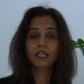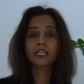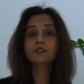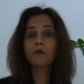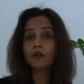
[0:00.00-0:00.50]

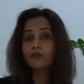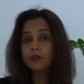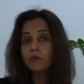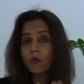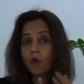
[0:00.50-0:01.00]
It's one of
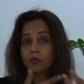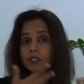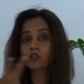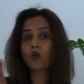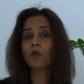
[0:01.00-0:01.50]
the
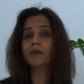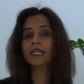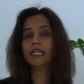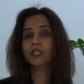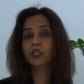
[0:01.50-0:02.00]
most
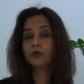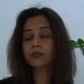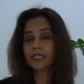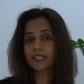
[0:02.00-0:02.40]
commonly used